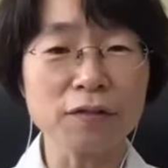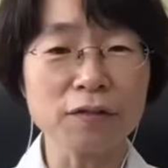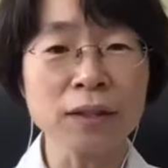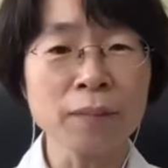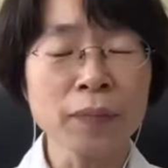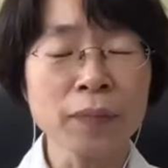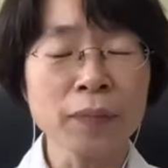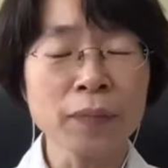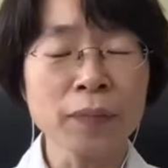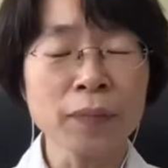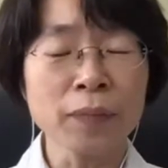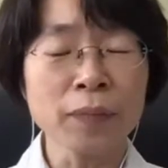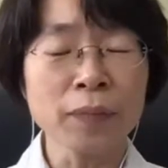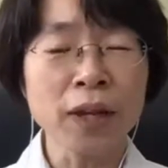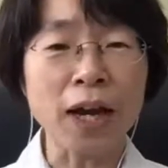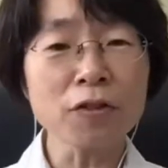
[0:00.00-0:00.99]
I
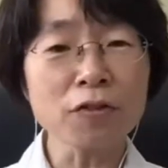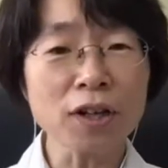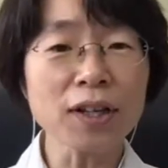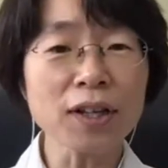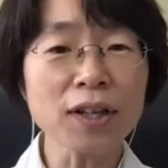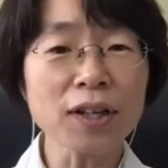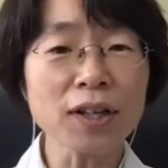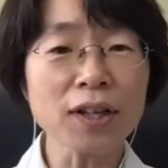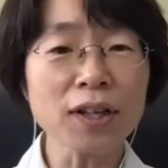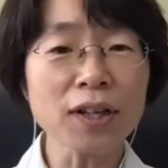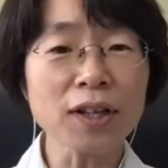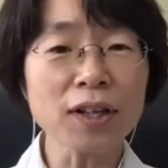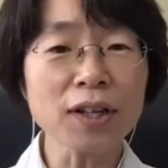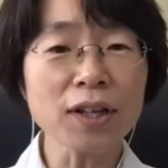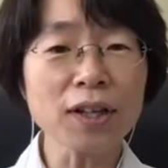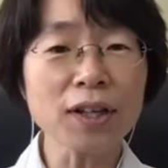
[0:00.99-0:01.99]
realized that
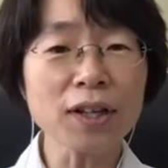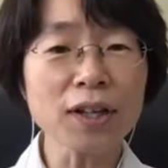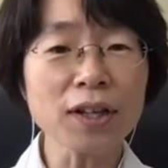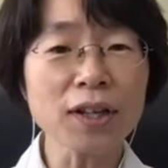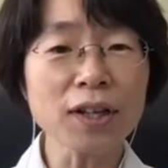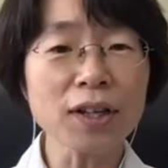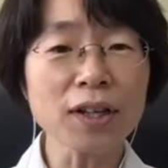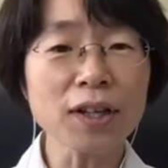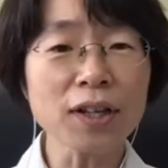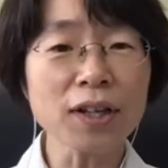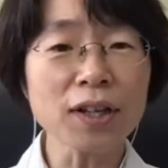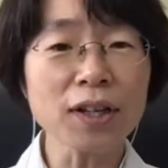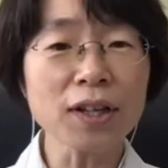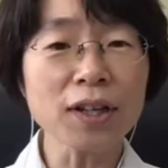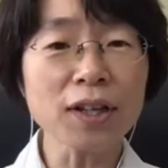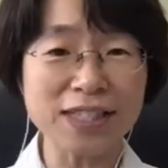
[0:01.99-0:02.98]
they are
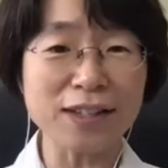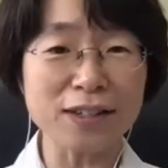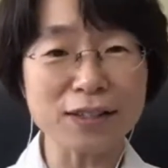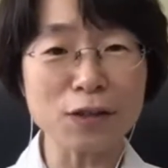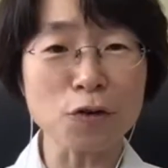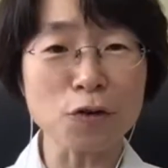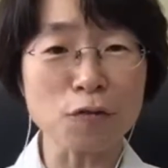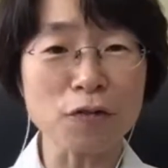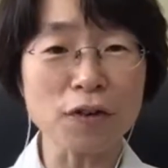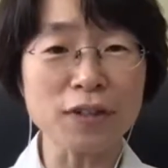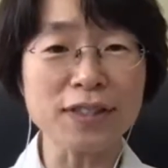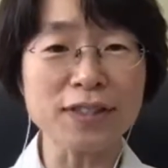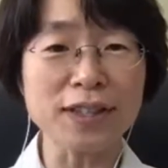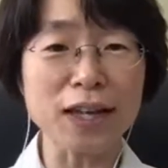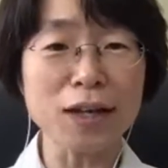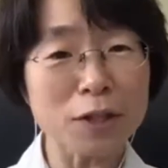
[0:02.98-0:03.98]
discussing over
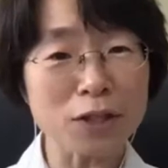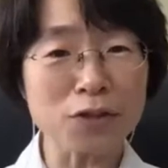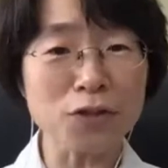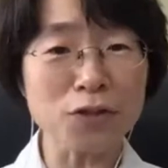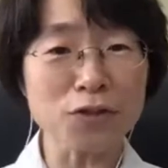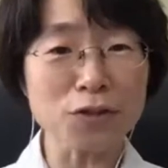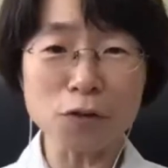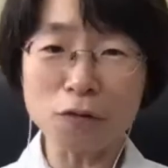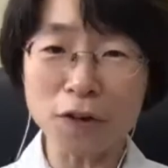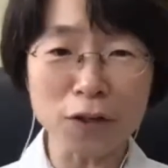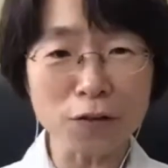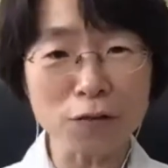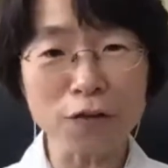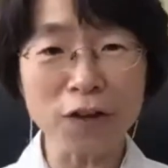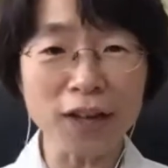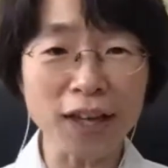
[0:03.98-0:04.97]
same issues over and
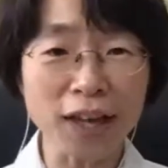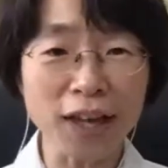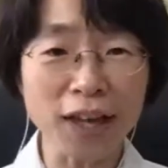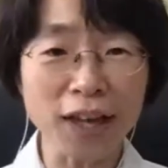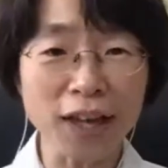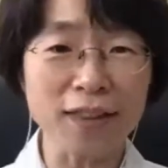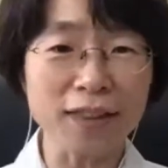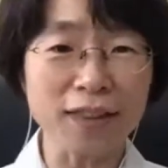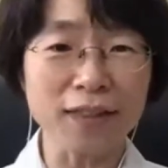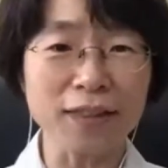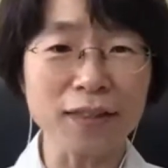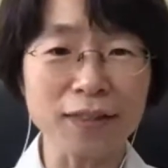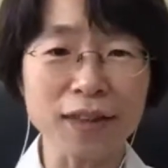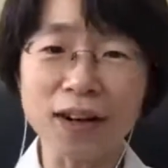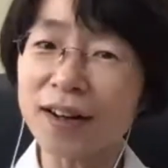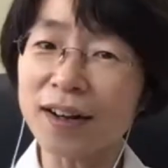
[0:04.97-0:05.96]
over again, and there
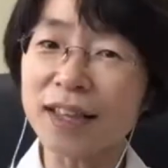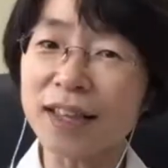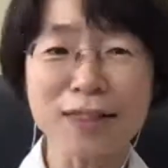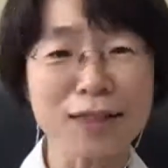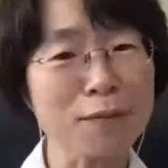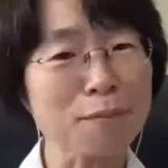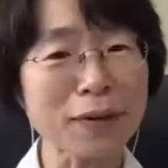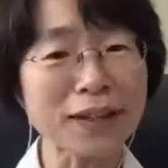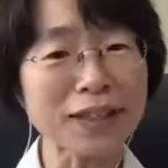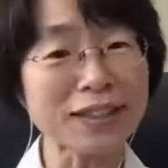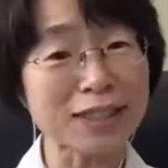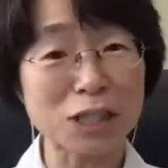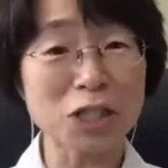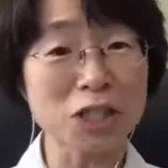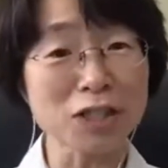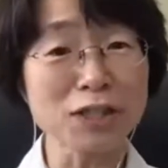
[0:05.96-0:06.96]
are not that many
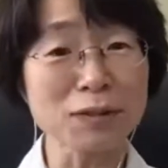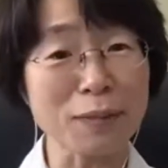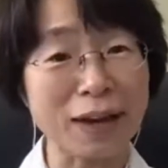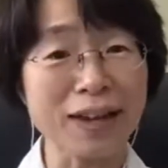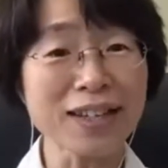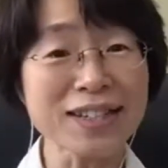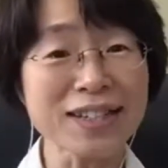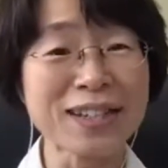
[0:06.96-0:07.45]
decisions made.